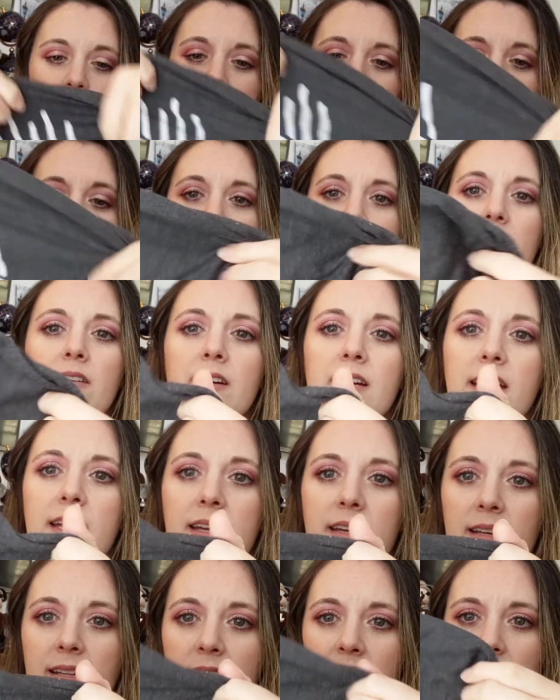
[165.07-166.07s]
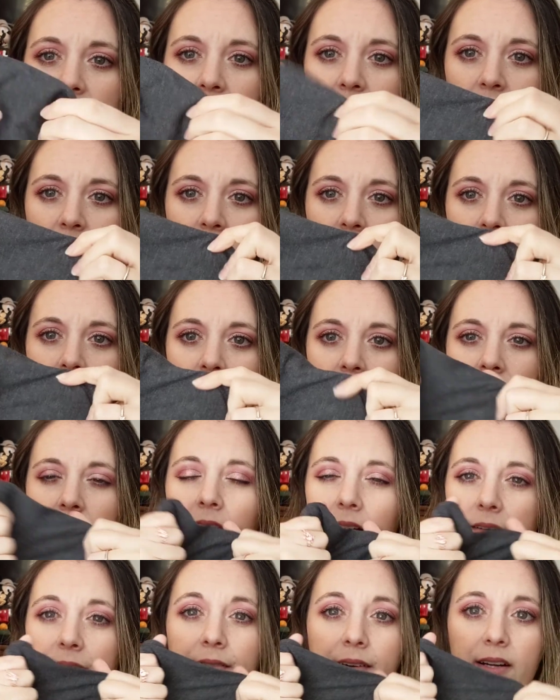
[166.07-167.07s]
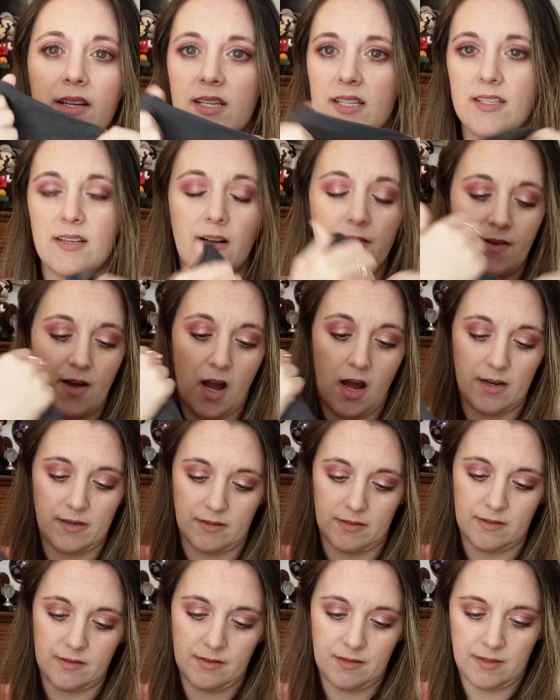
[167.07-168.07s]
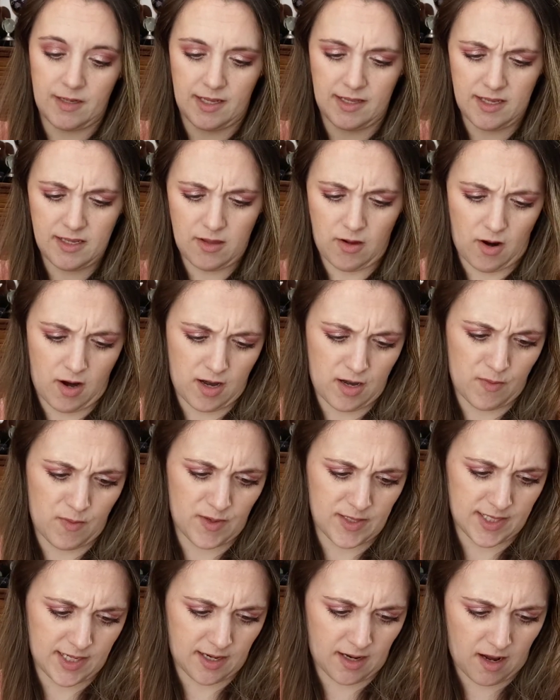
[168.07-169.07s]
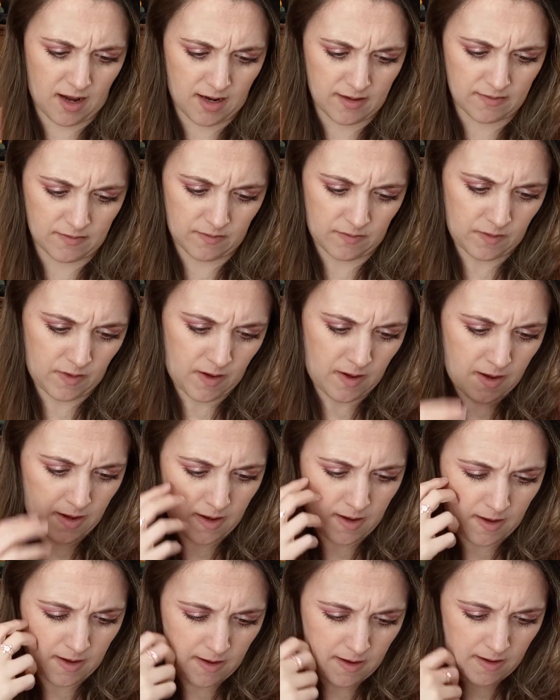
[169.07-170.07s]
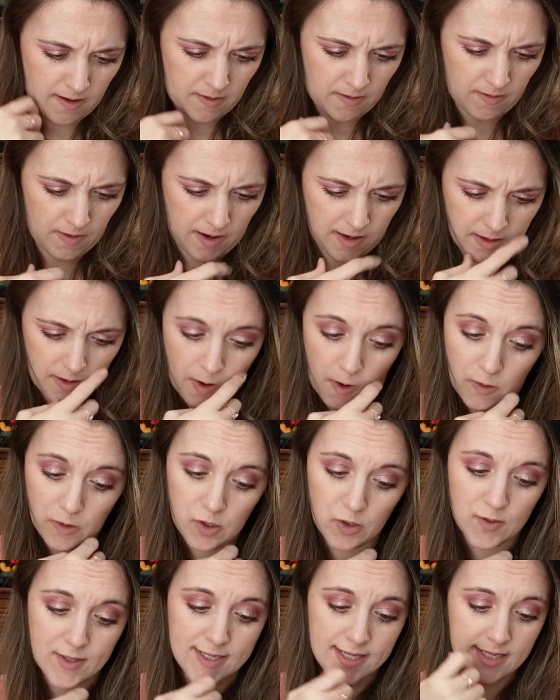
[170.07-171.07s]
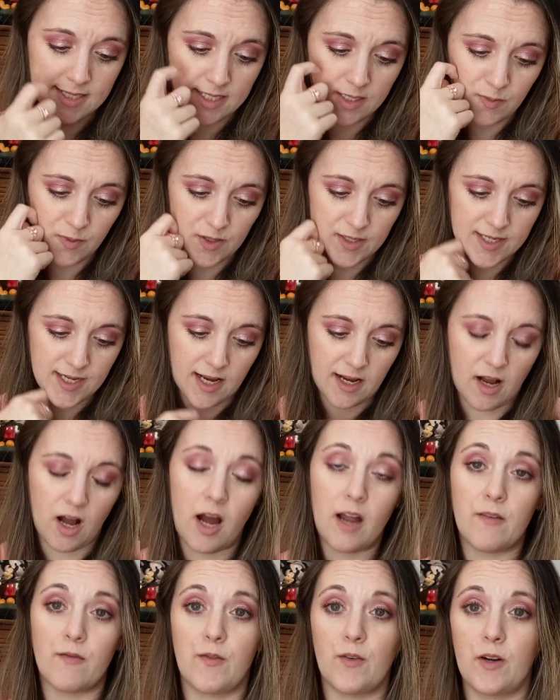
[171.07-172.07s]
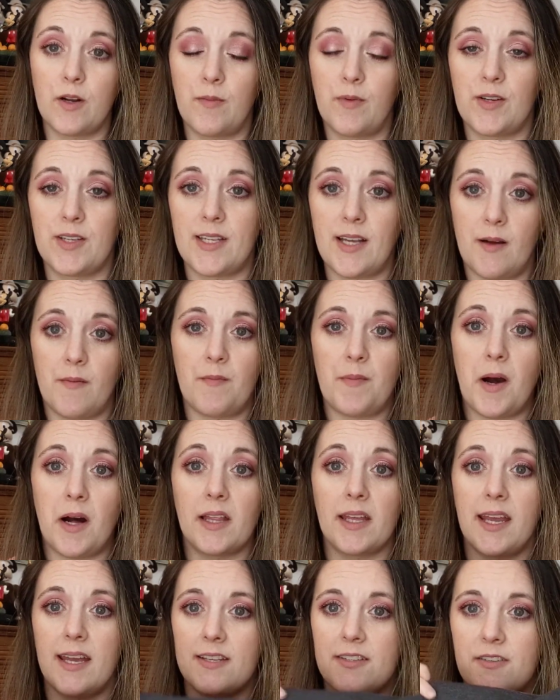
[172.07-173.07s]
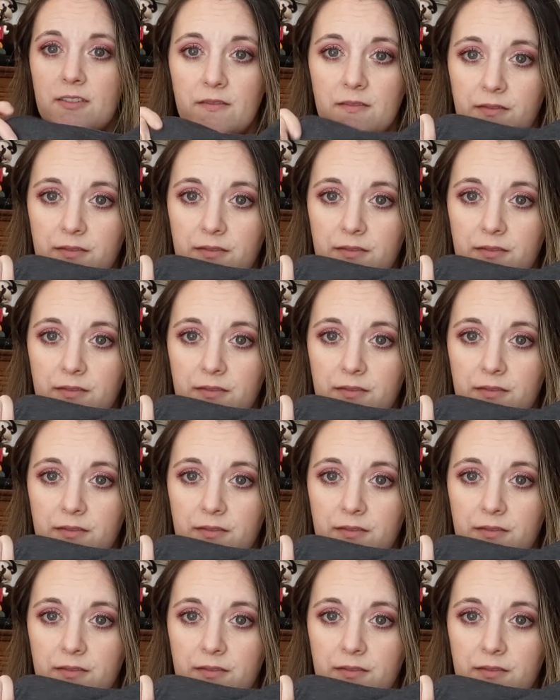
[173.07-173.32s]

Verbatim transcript: very, like, a very soft cotton. I think they're 100% cotton. Right? Oh no, 60% cotton, 40% polyester.